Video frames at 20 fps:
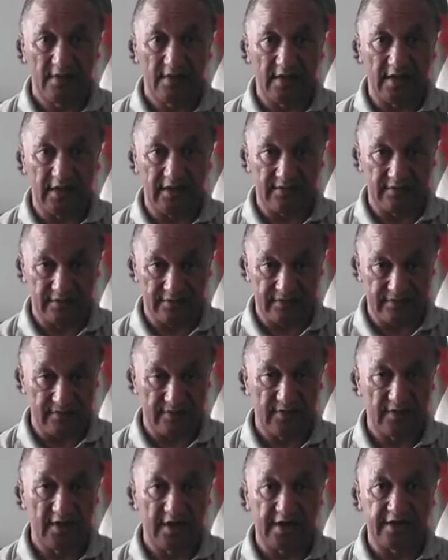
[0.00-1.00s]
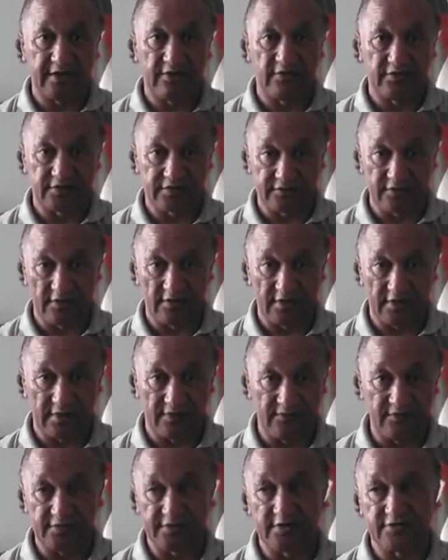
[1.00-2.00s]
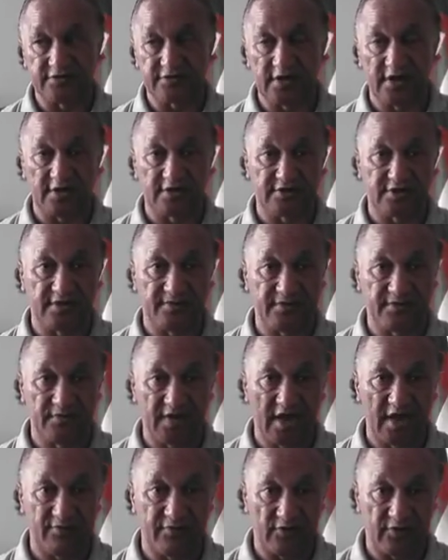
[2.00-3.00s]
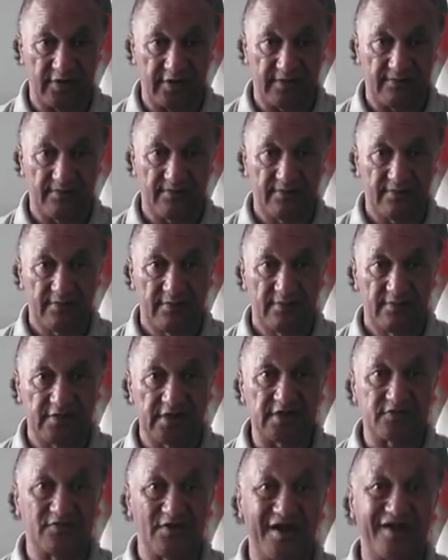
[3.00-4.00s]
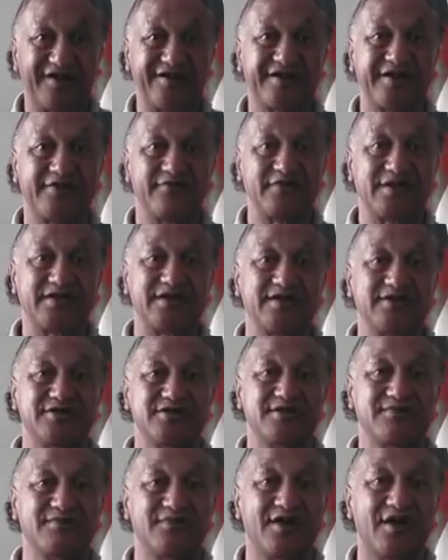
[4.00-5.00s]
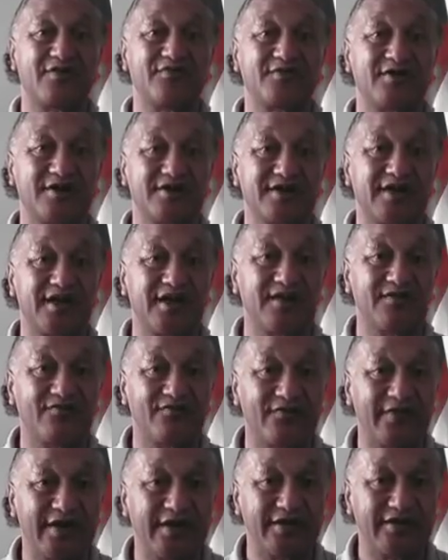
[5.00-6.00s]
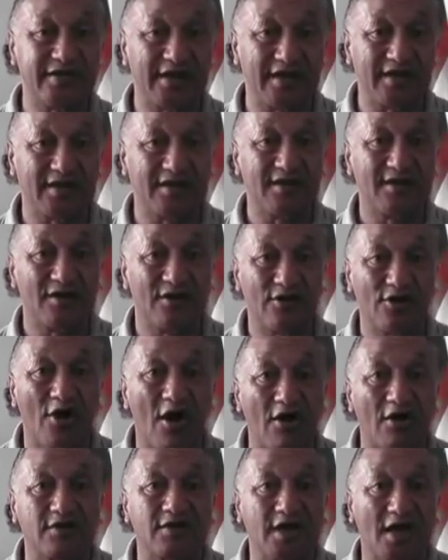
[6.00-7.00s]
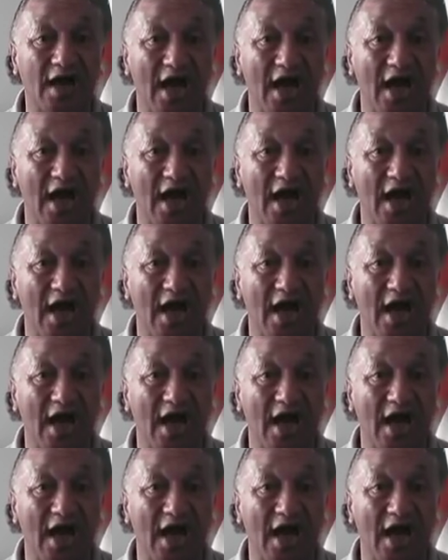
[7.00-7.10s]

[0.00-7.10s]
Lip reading: and Hare Utatonga, for those titles up in Ngāpuhi. That's why I got everything, Jim. I've got everything locked.